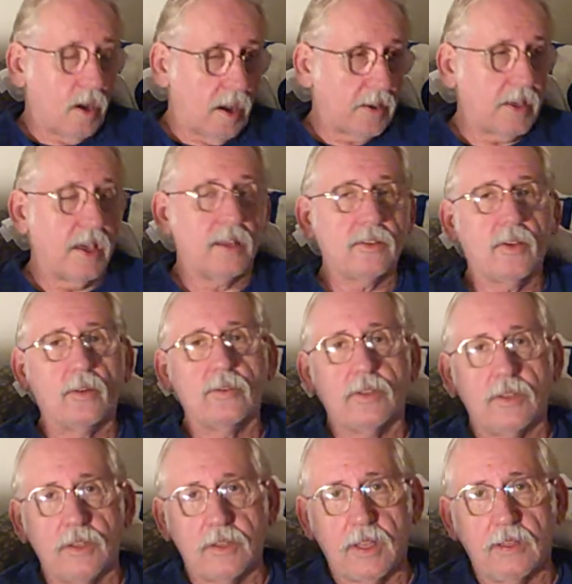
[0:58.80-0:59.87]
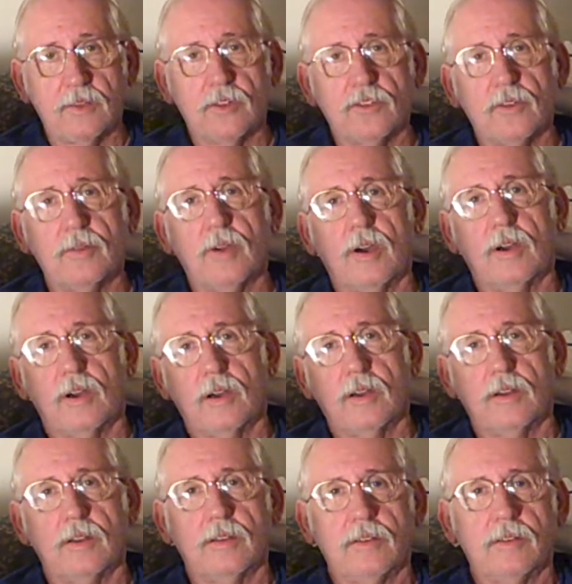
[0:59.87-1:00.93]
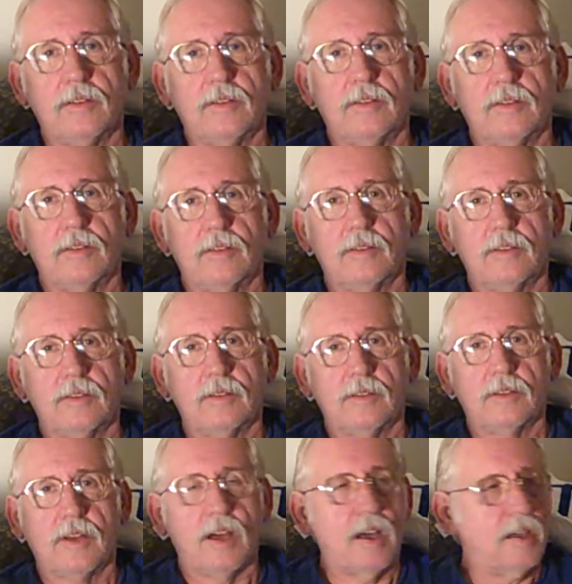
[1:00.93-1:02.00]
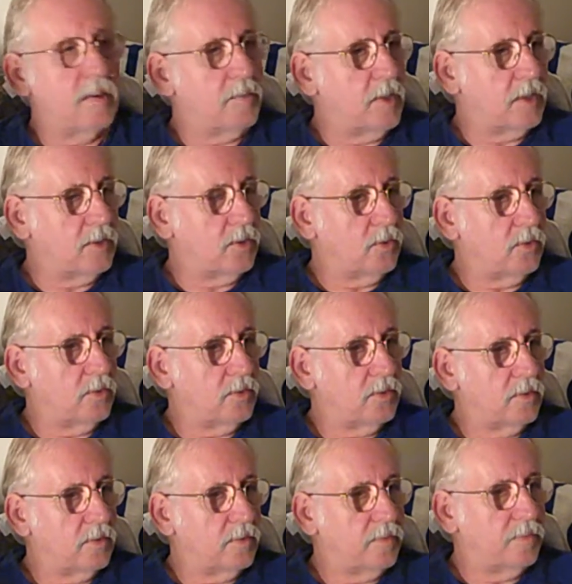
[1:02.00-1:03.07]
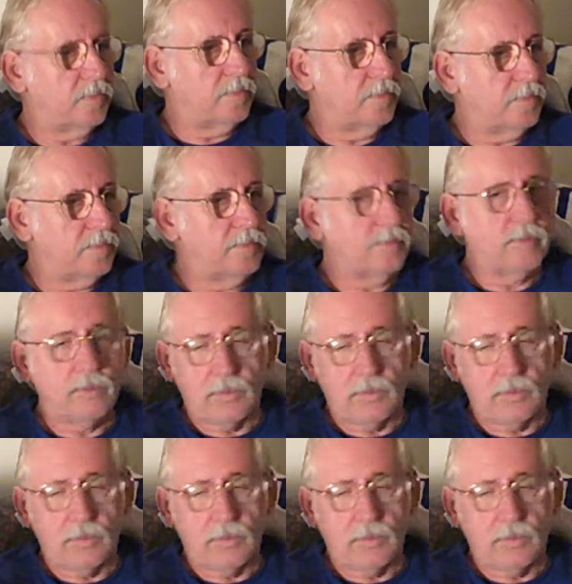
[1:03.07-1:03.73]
I can't go to the dentist. What if you had a bad tooth? had a bad tooth. What if you did?